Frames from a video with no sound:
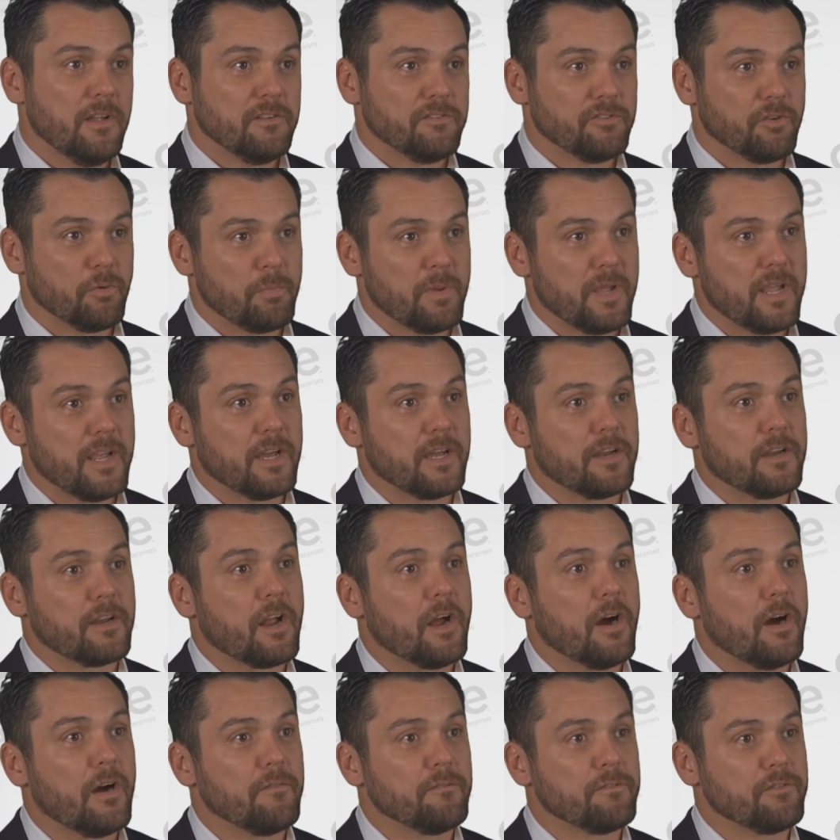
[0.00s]
So being
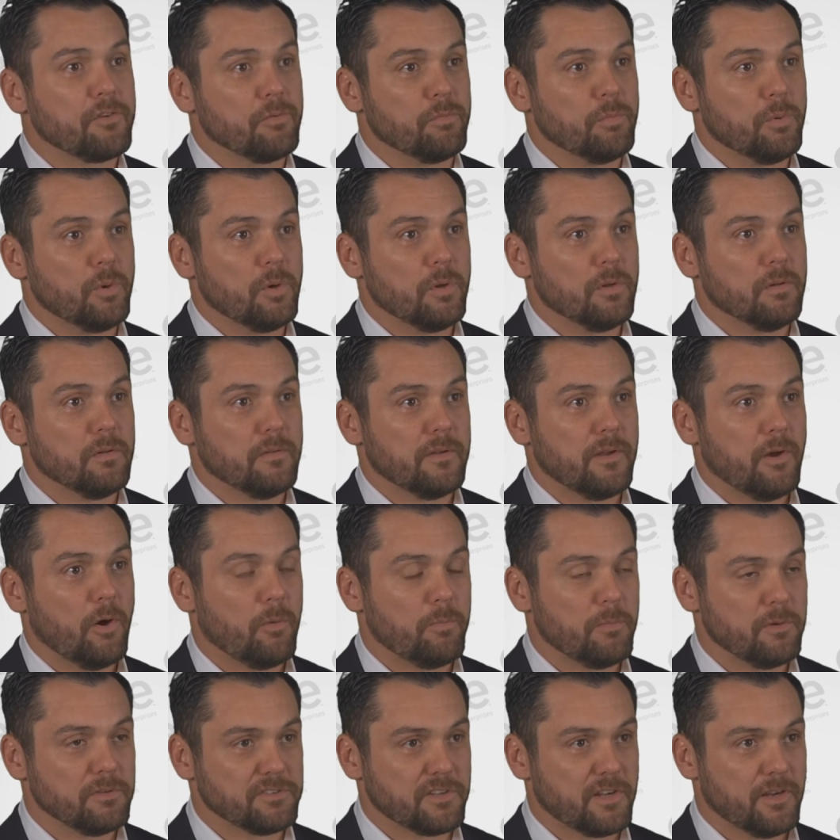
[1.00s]
uncomfortable
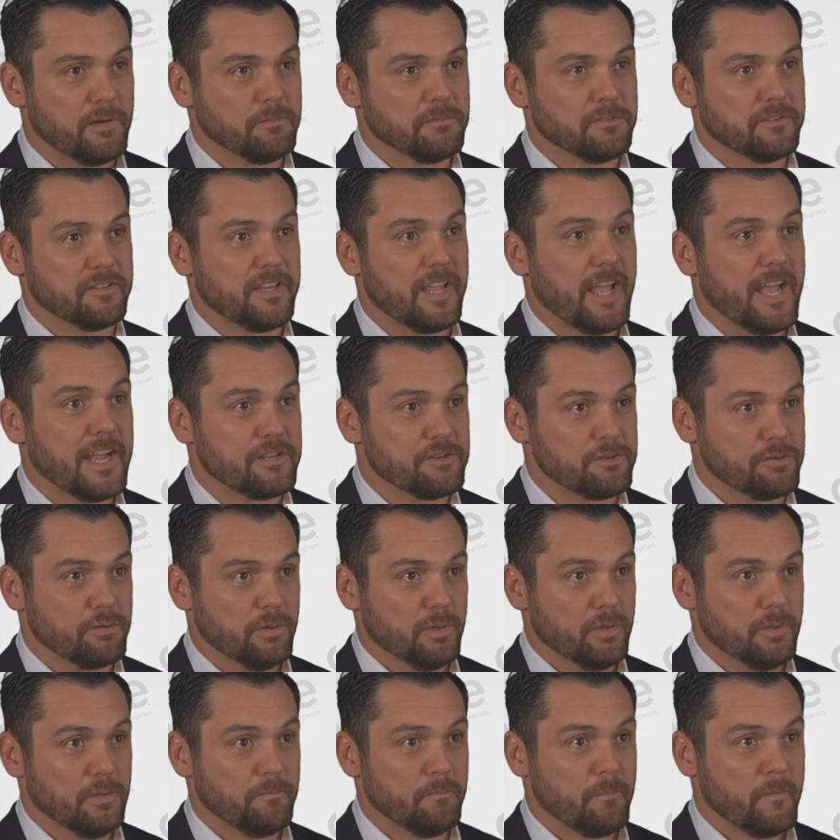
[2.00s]
almost comes
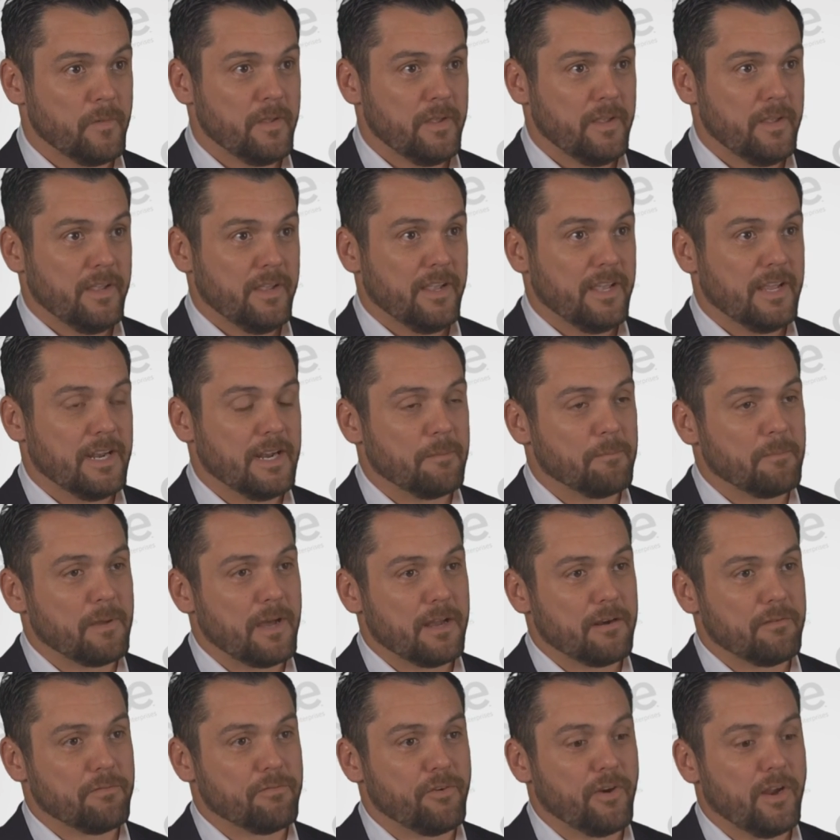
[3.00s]
natural and I'm
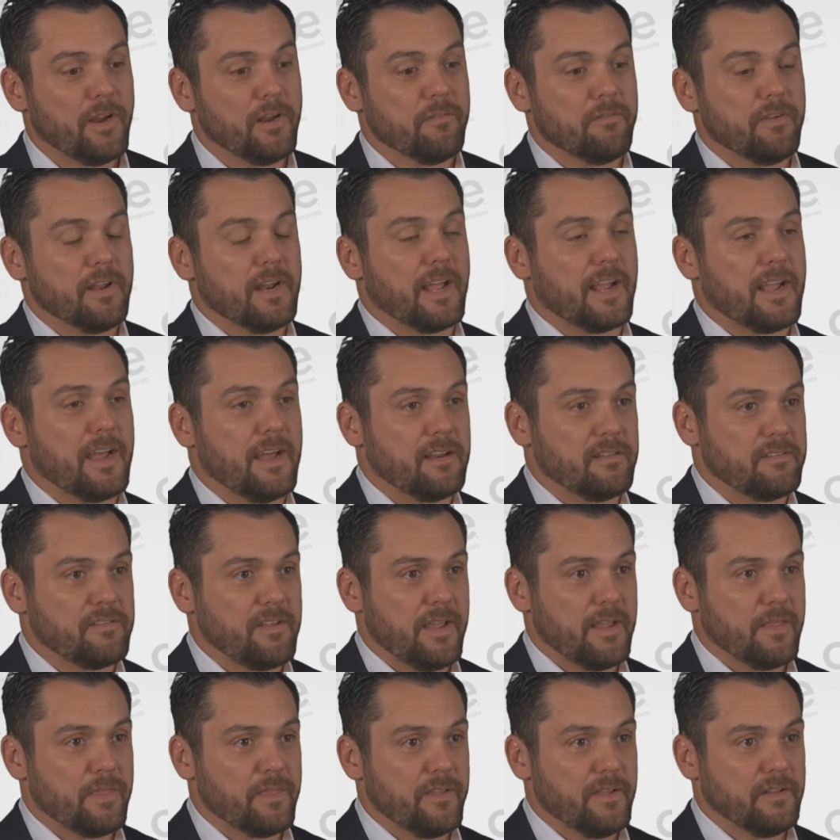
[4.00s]
not afraid of it. I kind of
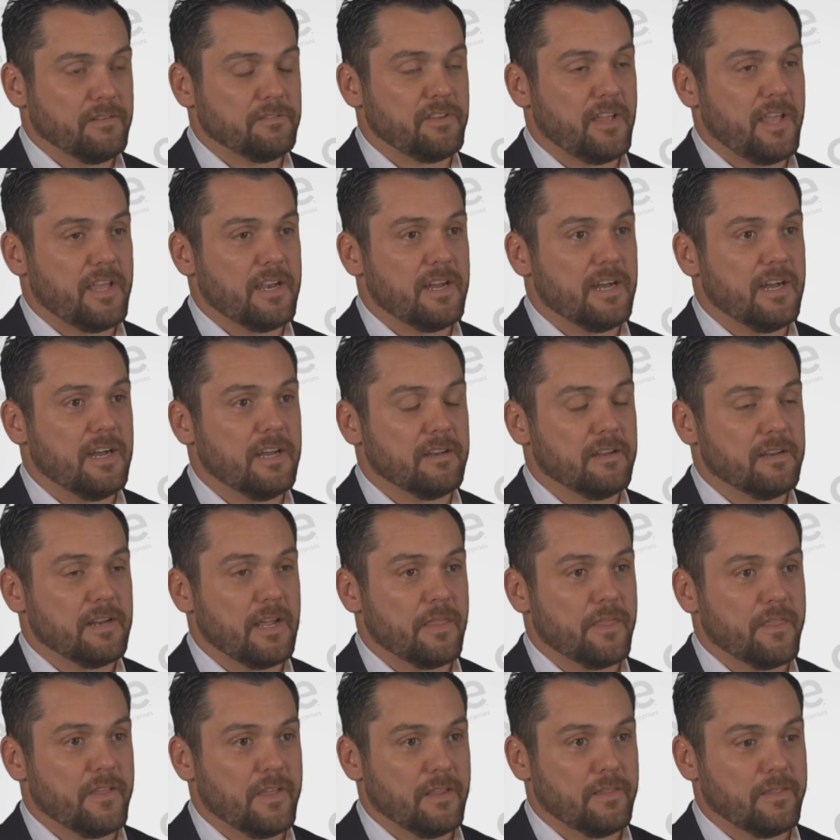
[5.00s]
take things head on, and
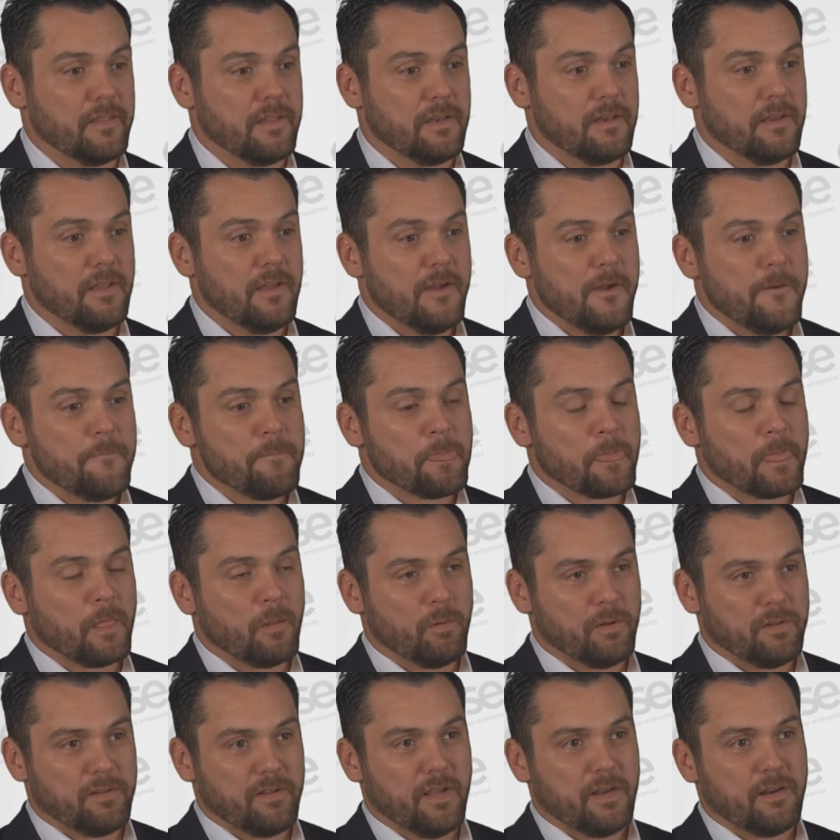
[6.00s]
I think that
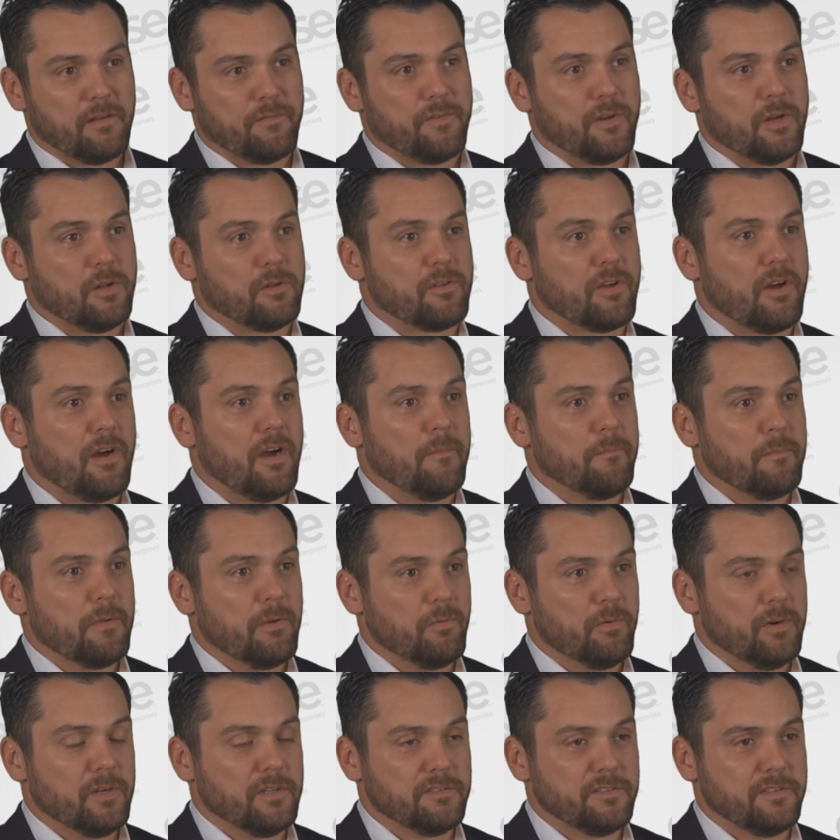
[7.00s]
what the NFL taught
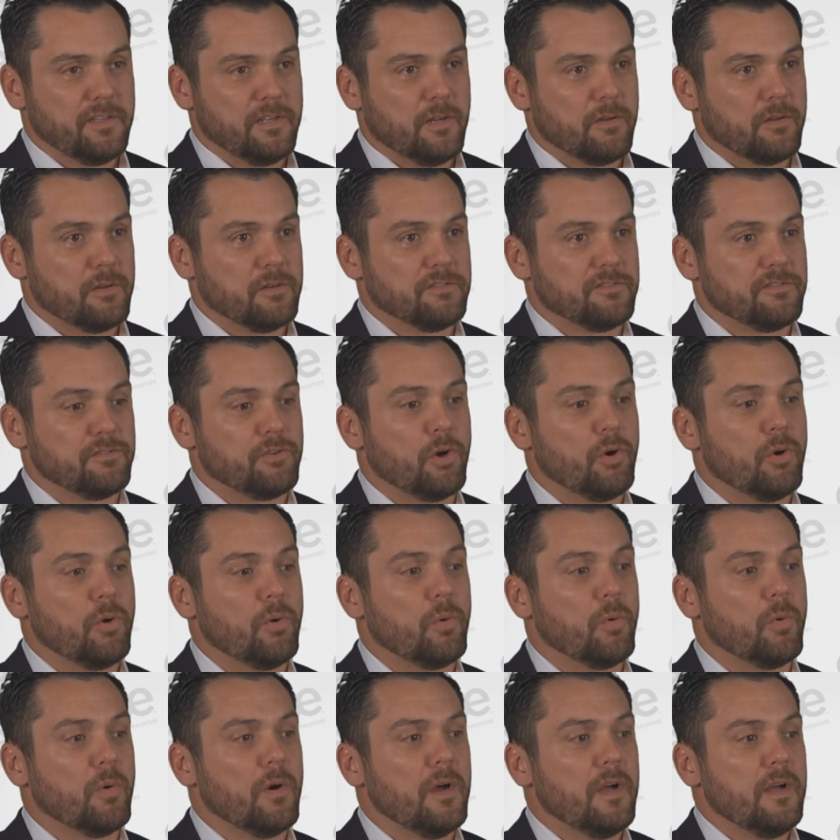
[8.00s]
me was,
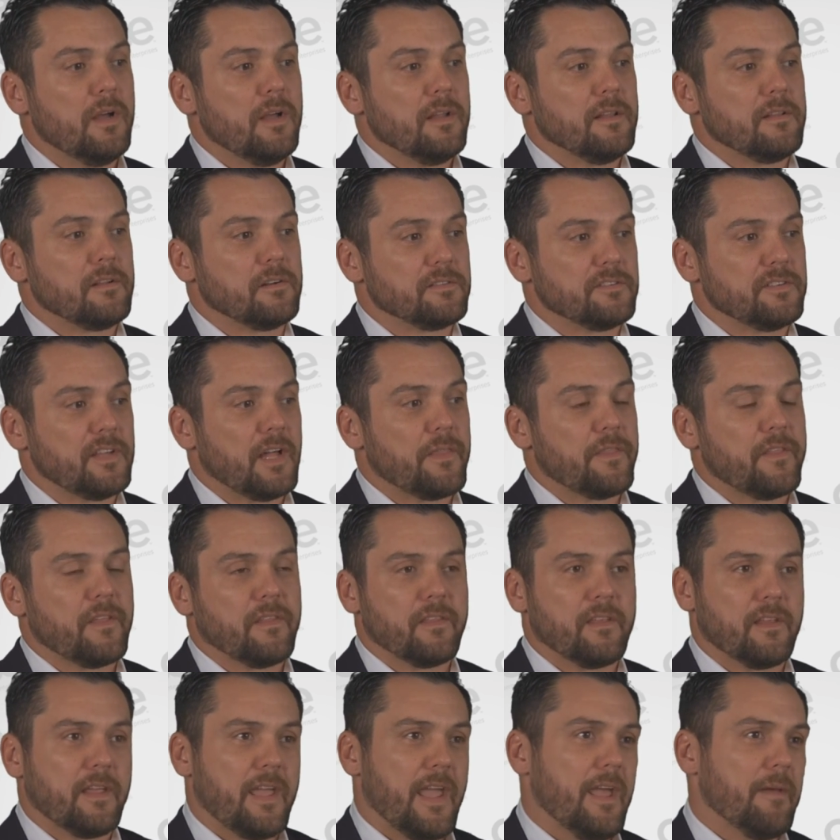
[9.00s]
there's
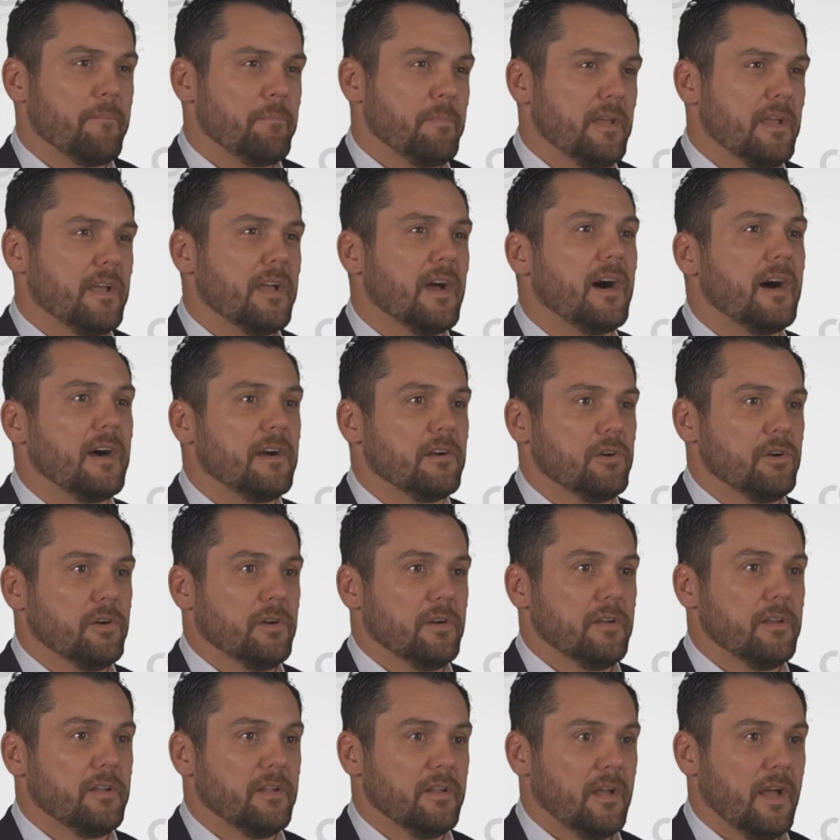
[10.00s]
nothing that can't be
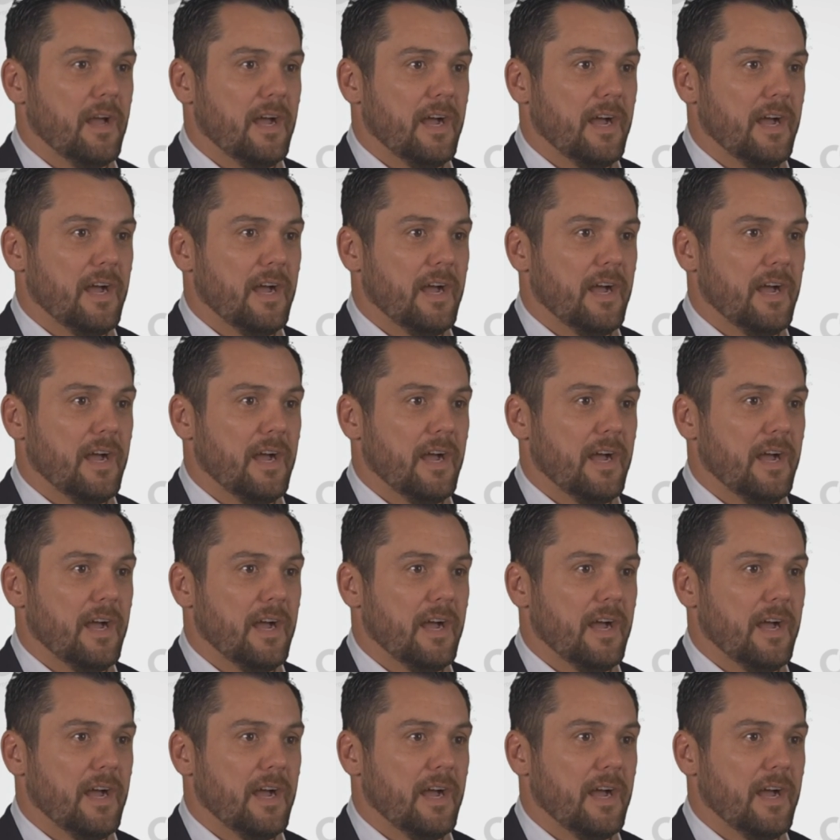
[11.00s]
conquered.